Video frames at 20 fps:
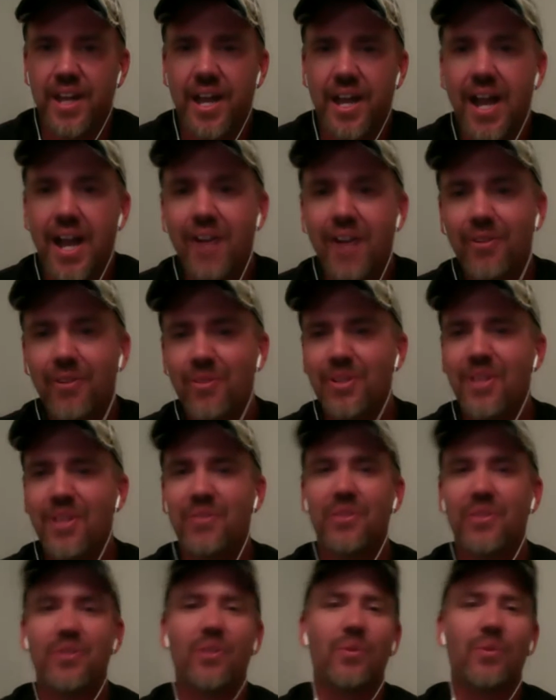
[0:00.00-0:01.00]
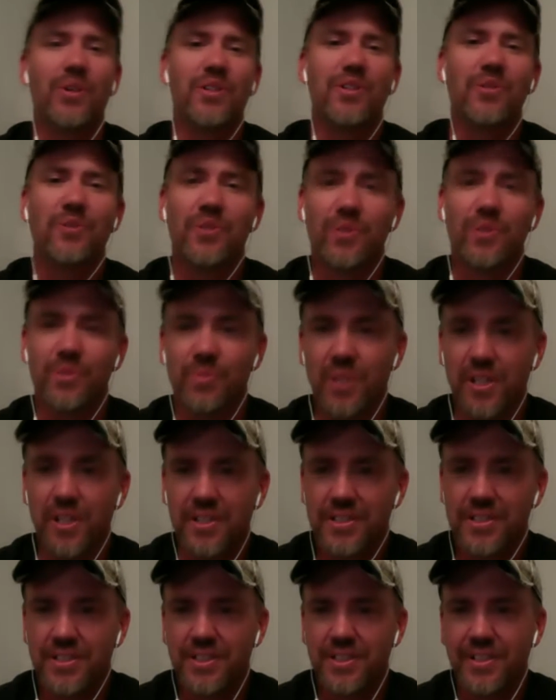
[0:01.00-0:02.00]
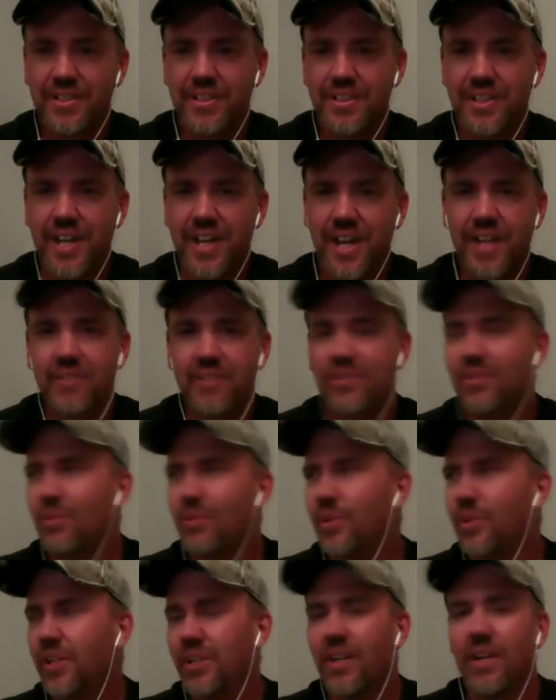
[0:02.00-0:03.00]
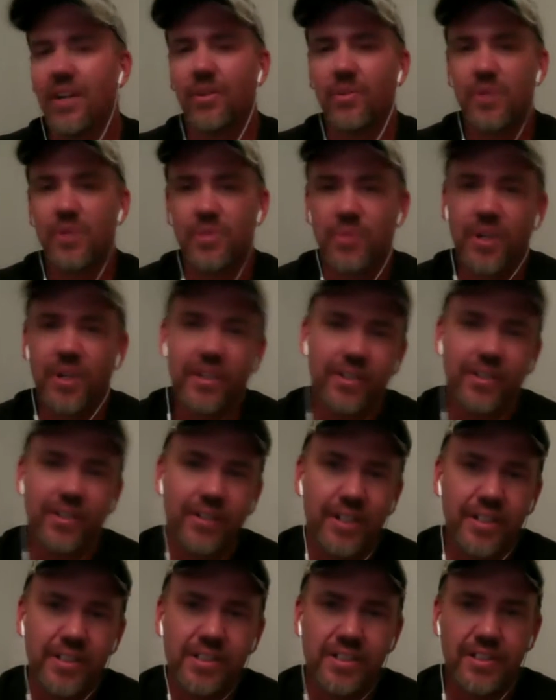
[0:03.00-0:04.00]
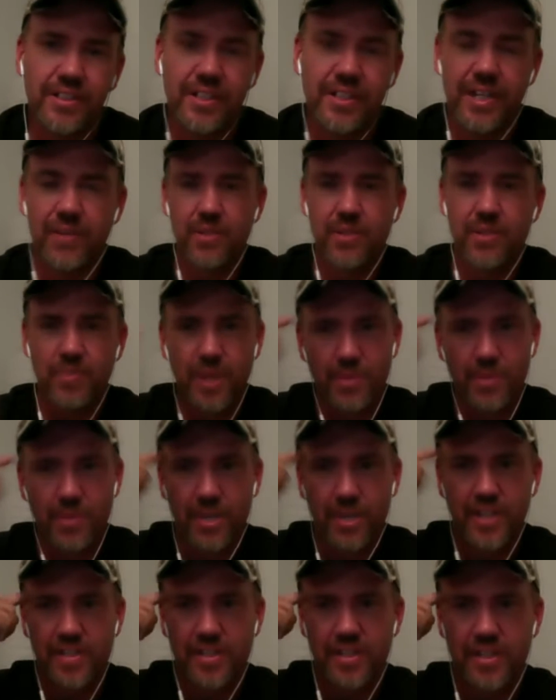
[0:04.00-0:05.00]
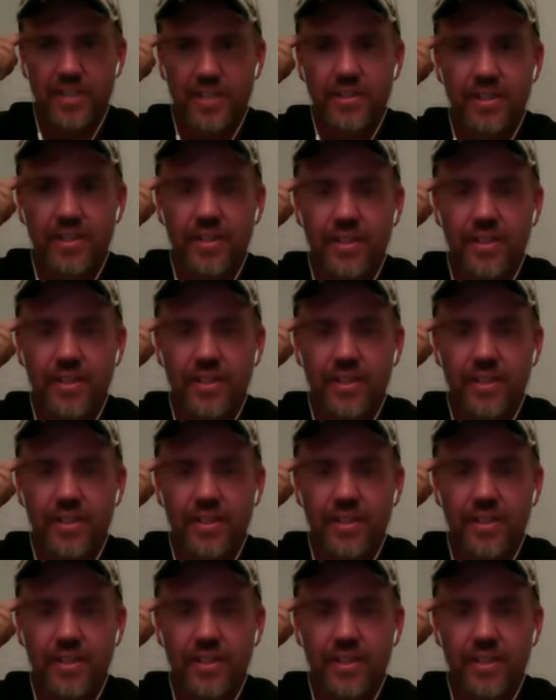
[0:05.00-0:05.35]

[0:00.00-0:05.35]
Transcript: I don't even know what YouTube is. I don't know what an autoresponder is. That was my mindset.